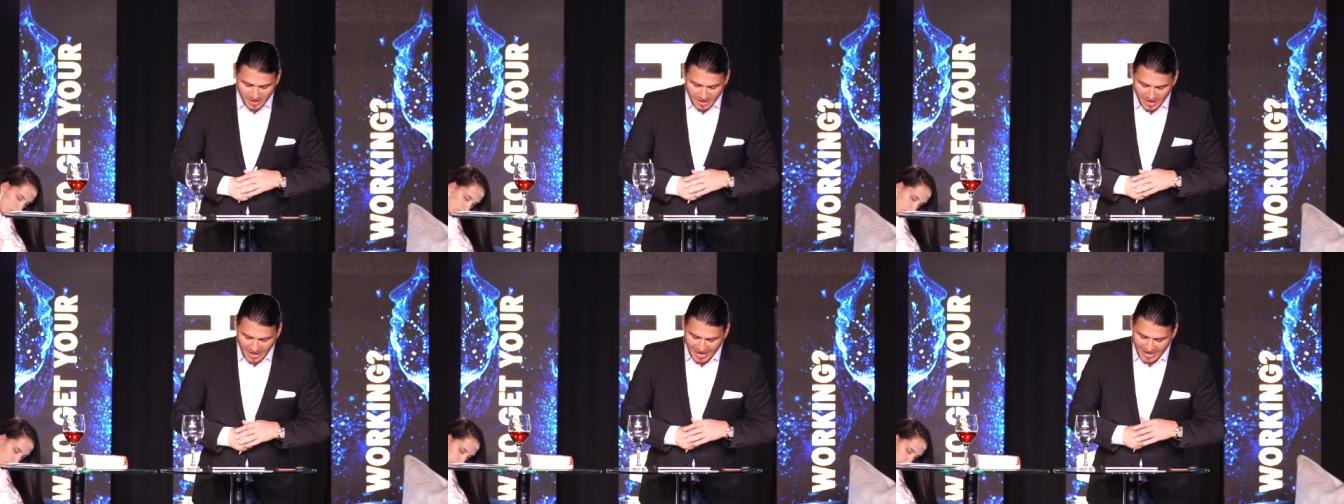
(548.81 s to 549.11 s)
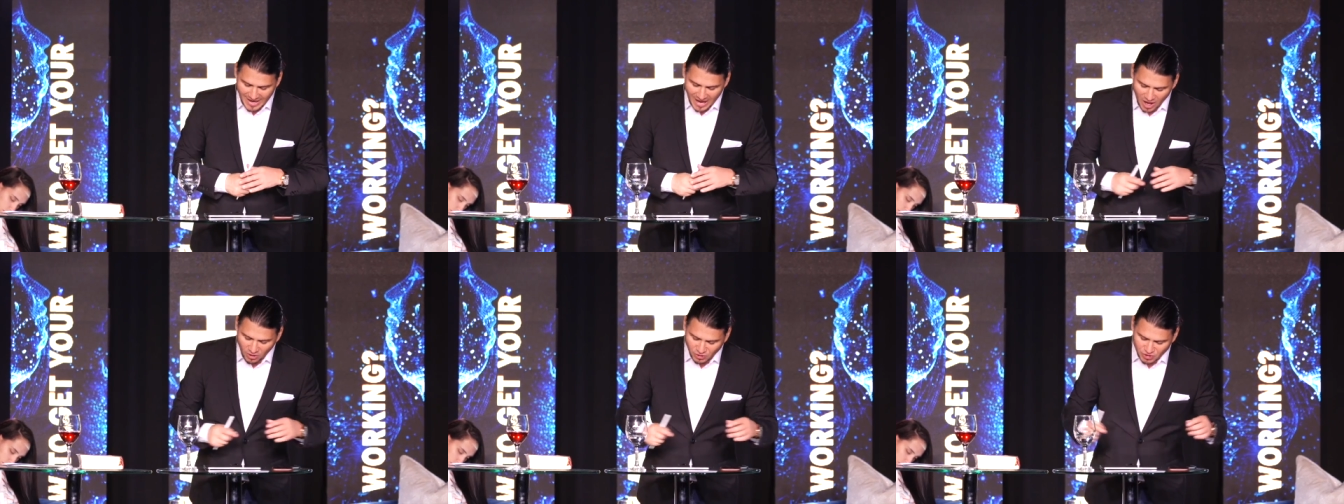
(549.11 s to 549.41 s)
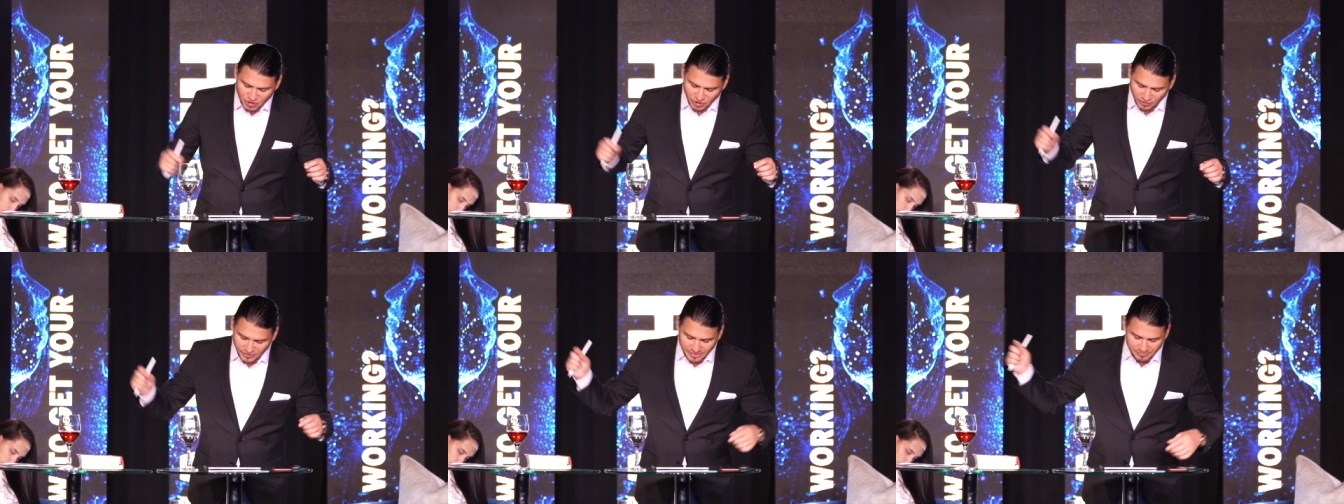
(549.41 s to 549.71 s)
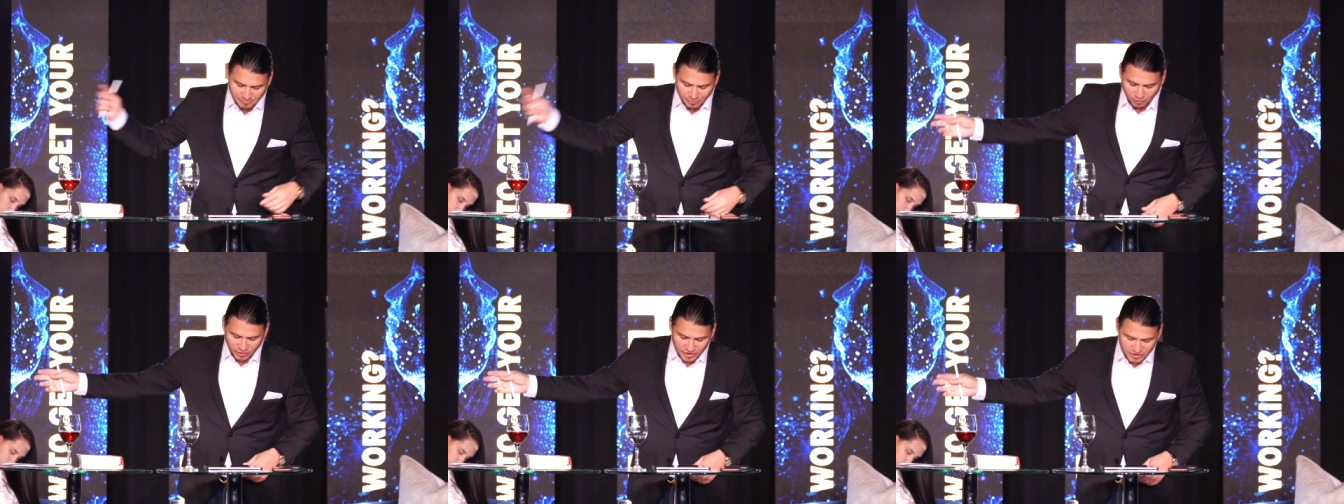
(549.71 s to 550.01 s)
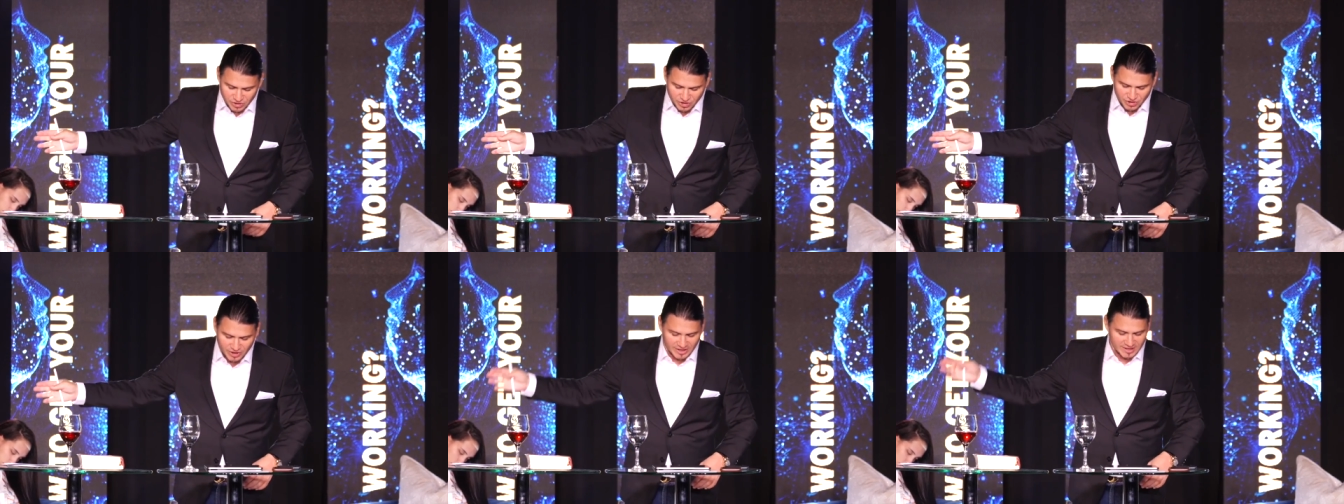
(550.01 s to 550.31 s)
And how shall they
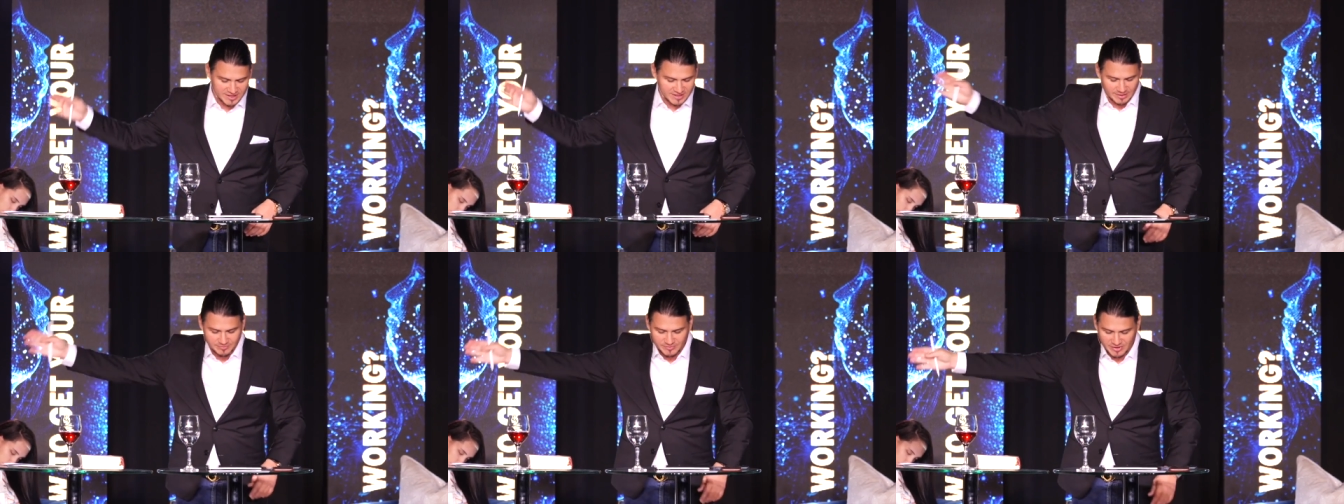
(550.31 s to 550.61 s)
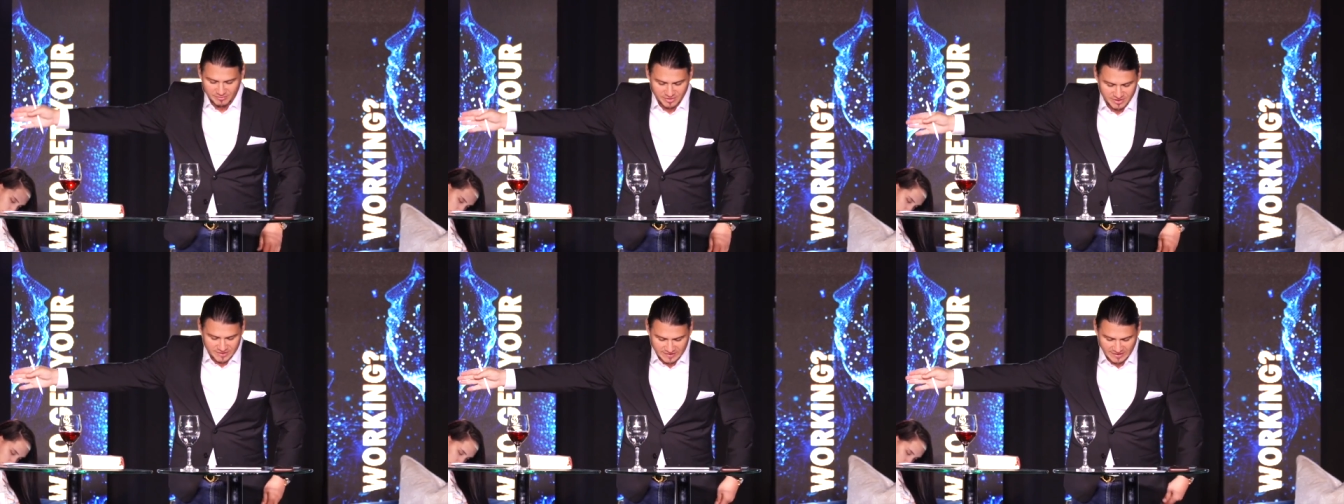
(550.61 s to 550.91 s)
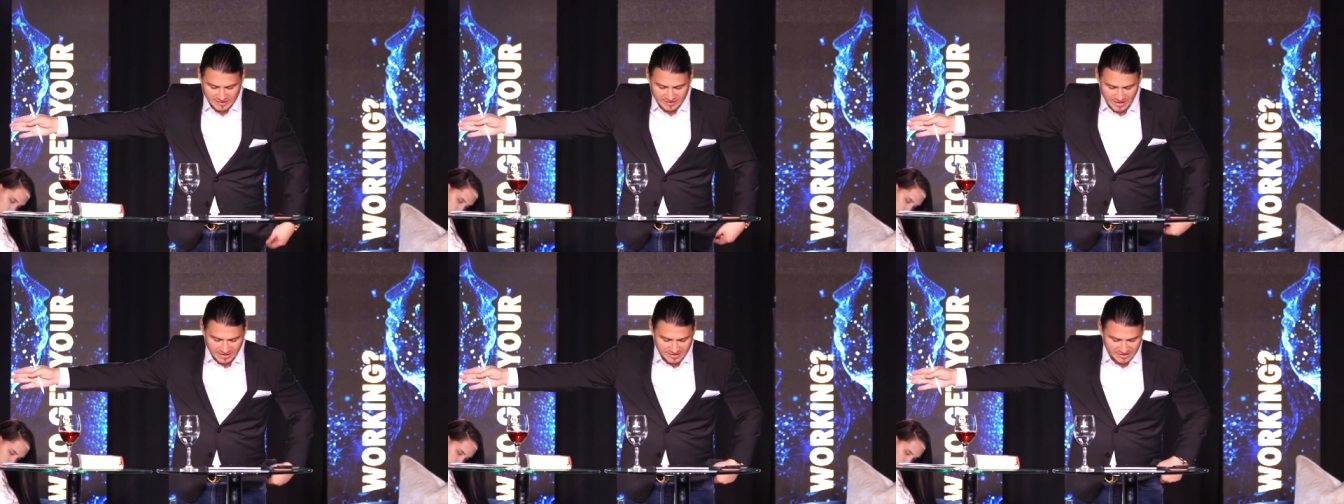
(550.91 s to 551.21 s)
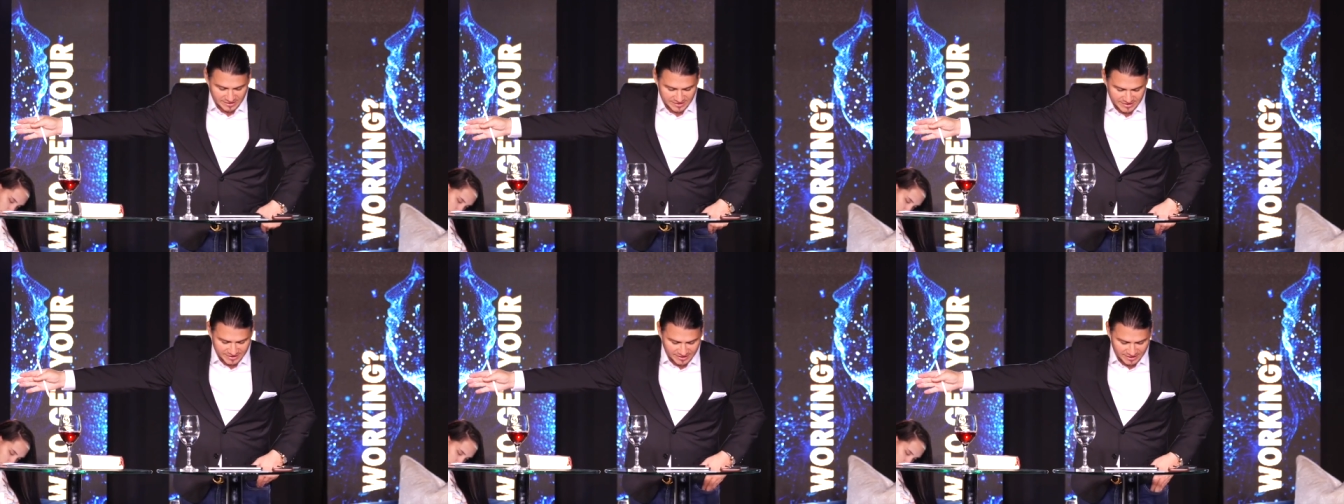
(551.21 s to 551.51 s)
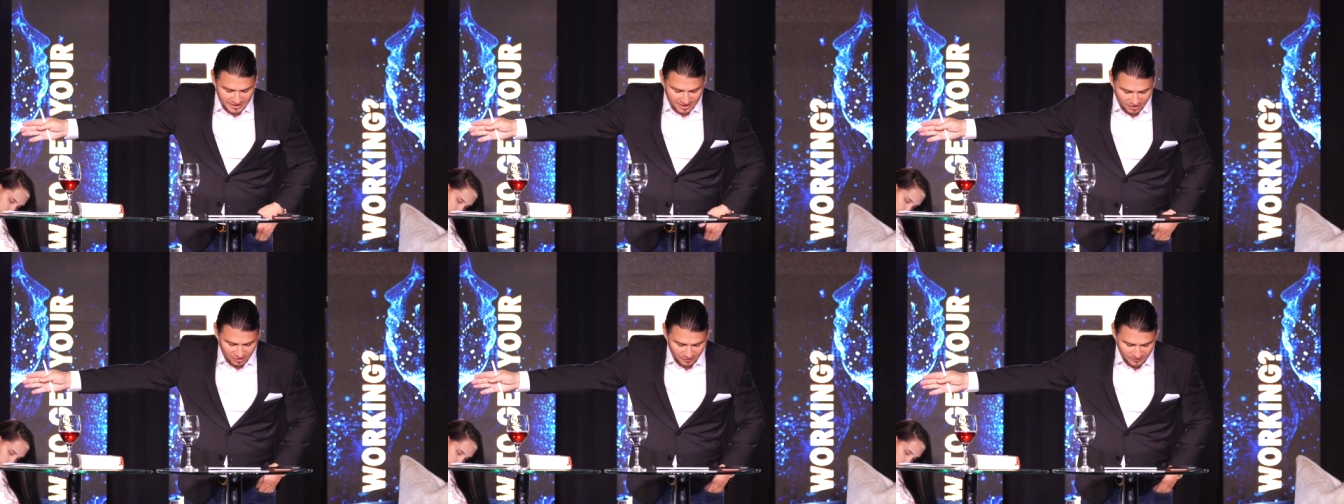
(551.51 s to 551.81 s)
preach except they be sent, as I said
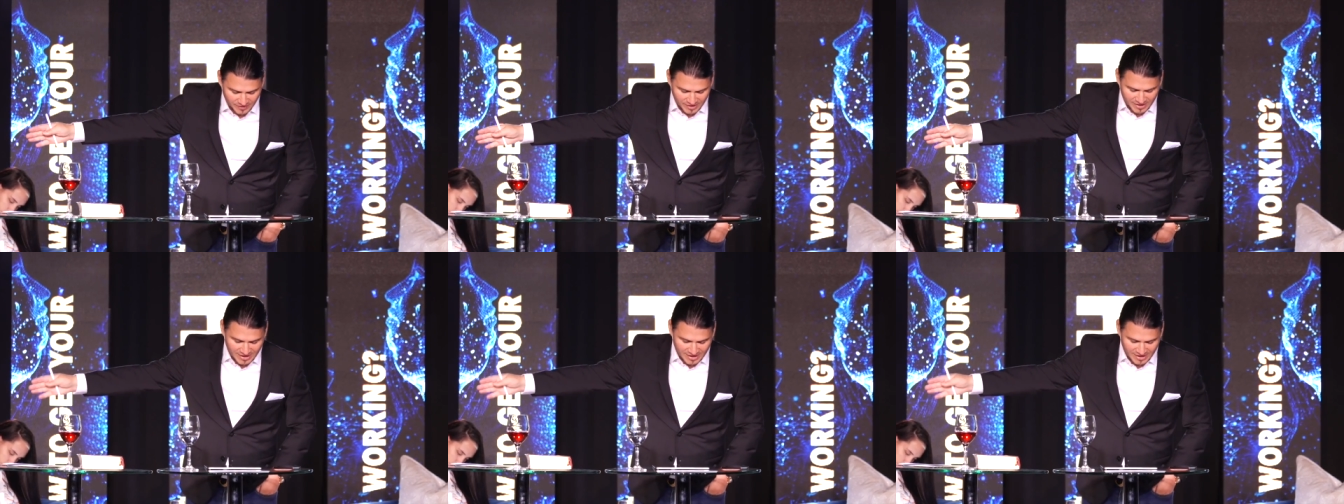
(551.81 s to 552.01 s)
now?